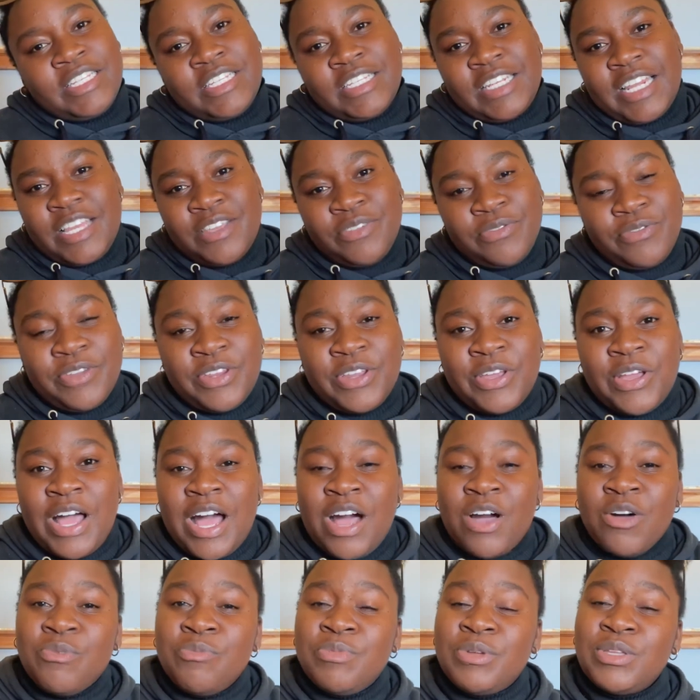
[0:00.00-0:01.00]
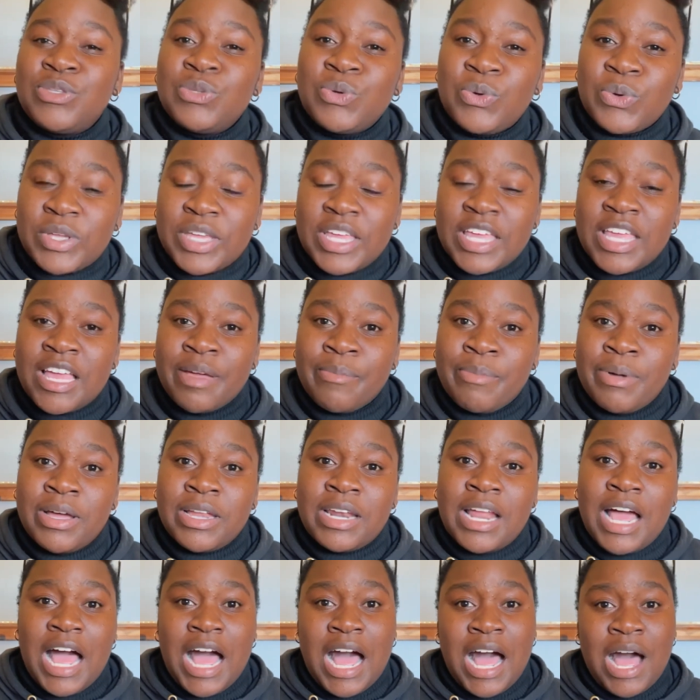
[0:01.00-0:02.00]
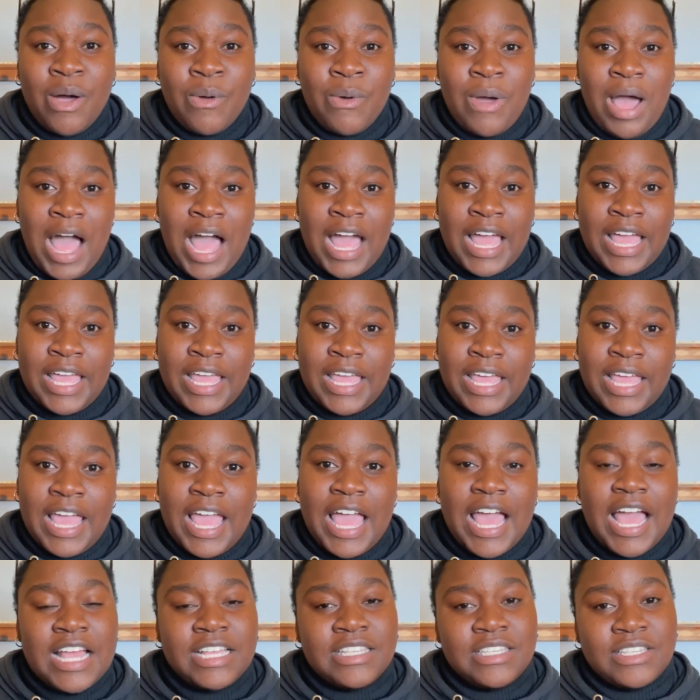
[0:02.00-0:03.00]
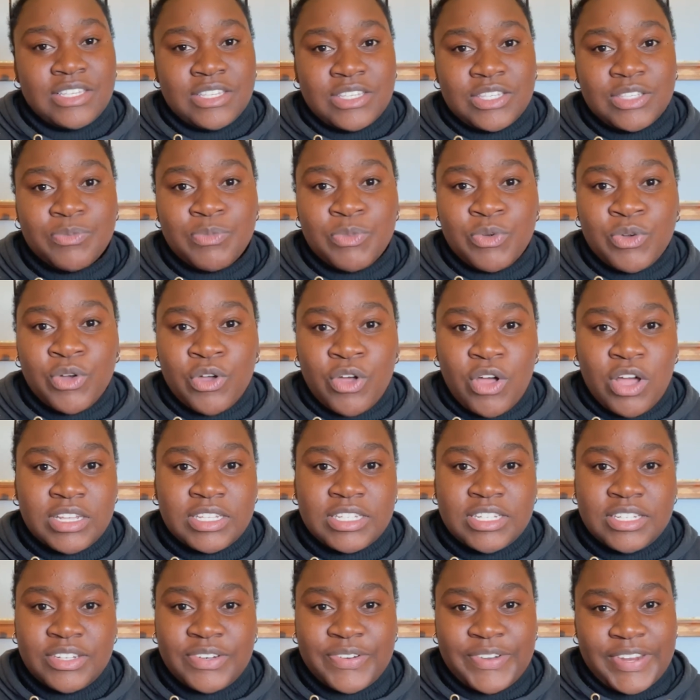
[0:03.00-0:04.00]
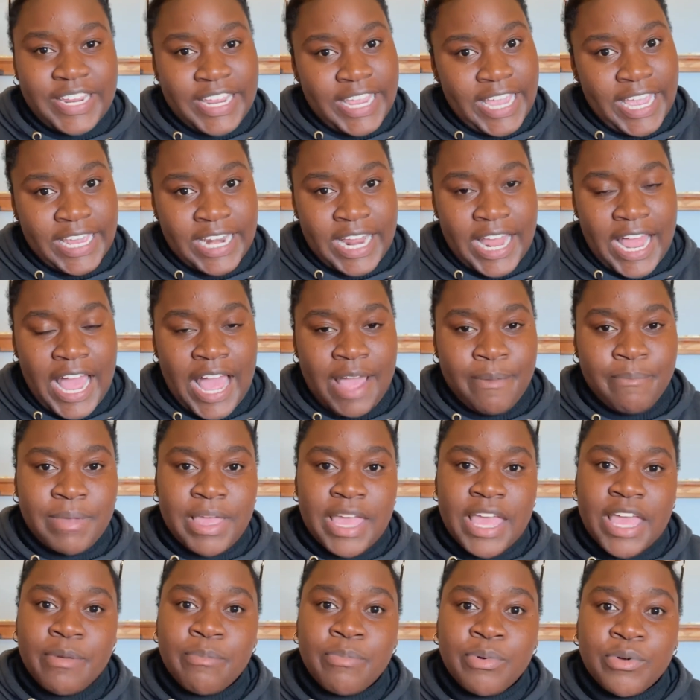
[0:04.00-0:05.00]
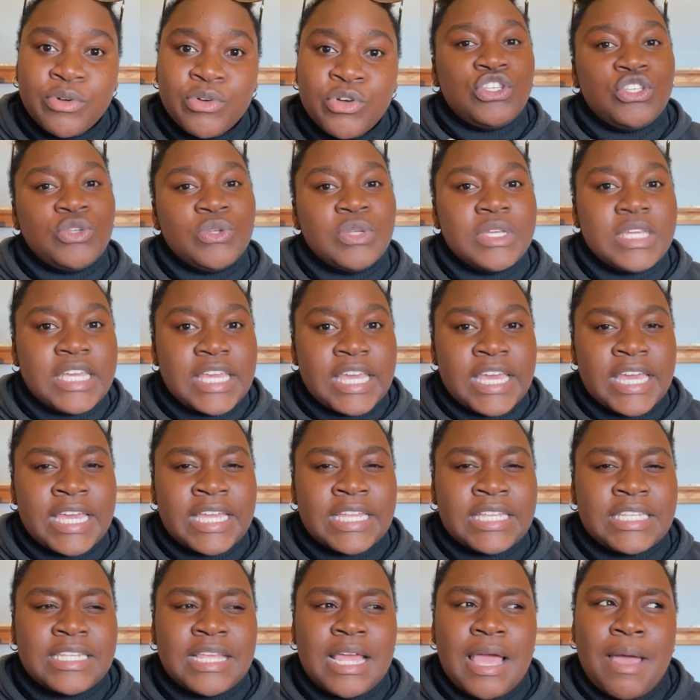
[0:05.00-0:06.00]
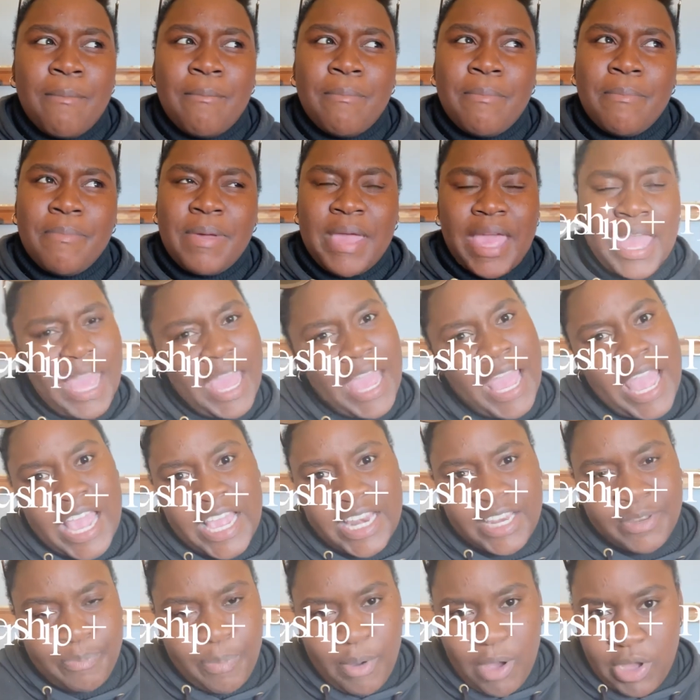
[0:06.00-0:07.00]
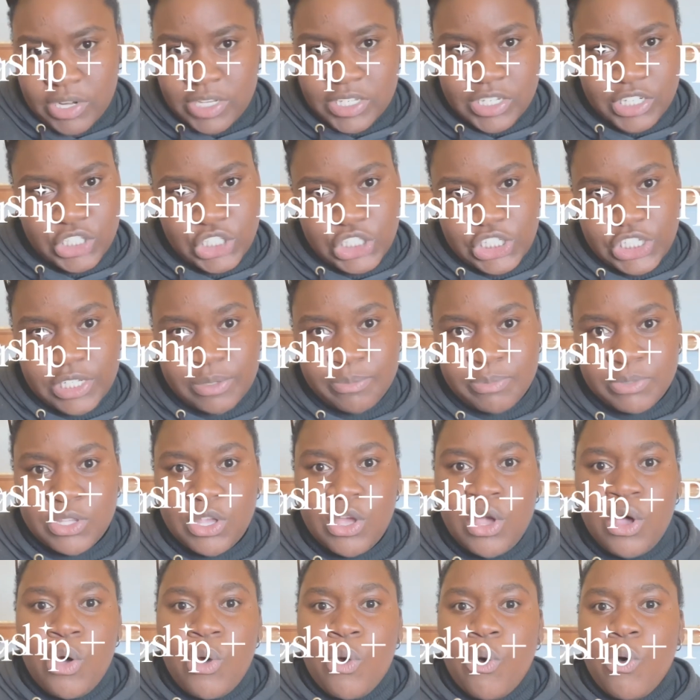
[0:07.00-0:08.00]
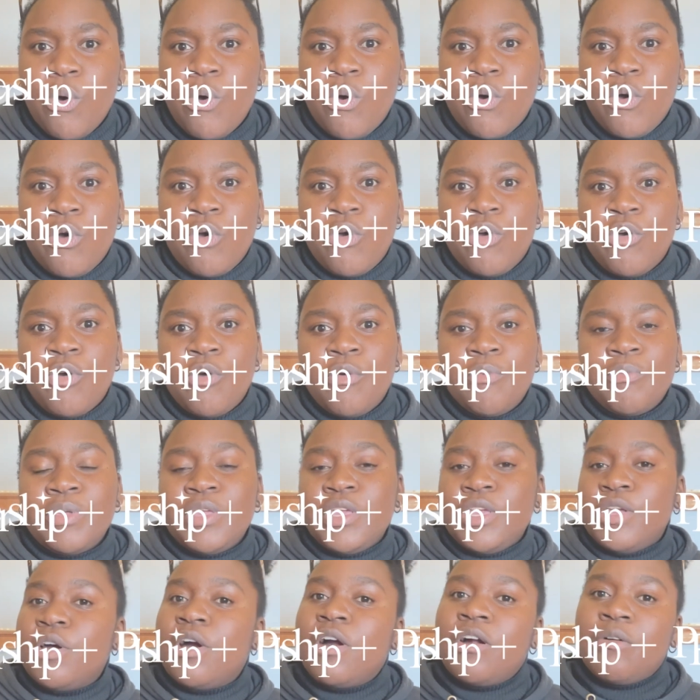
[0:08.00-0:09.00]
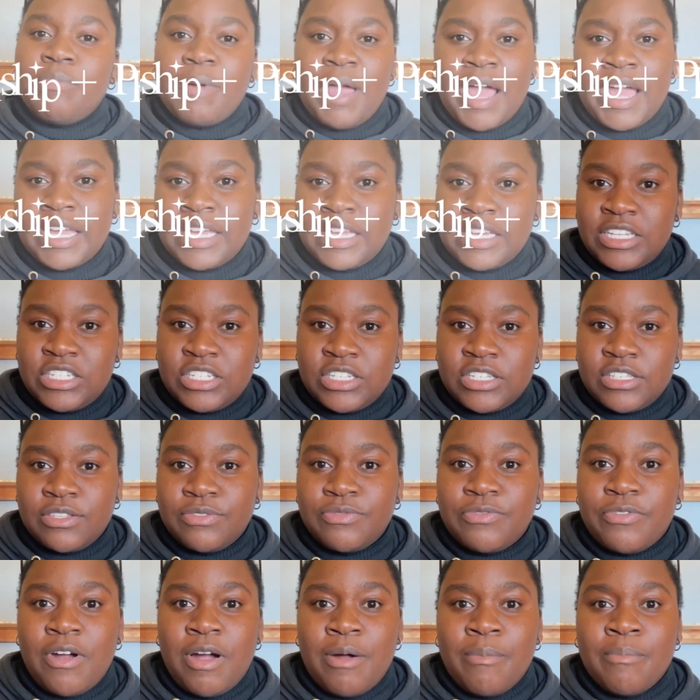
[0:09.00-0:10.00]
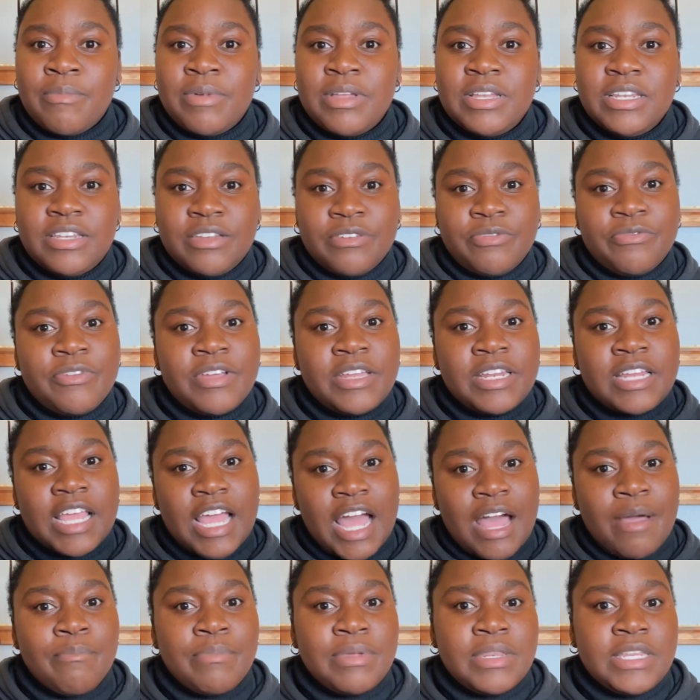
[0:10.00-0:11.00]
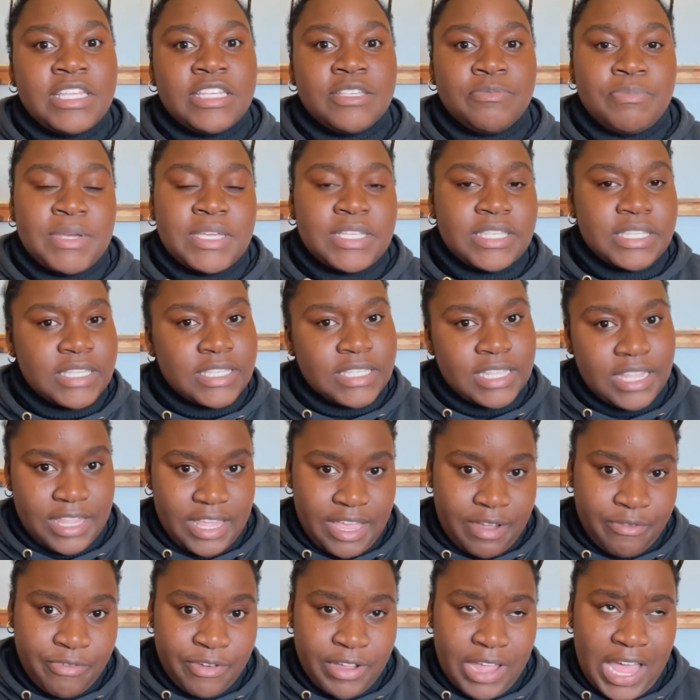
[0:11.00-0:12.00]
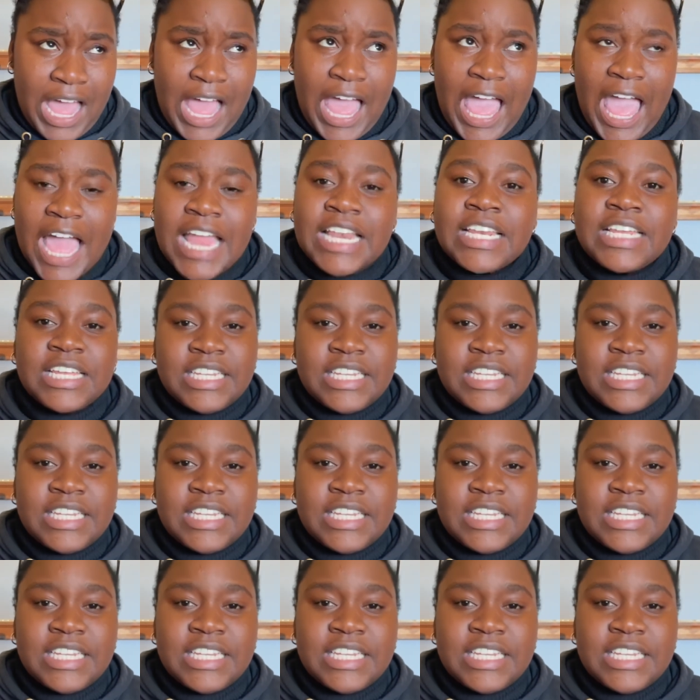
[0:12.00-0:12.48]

today's video, I'll be talking about how I, as a small content creator, am able to get paid partnerships or PR packages from different companies based in South Africa and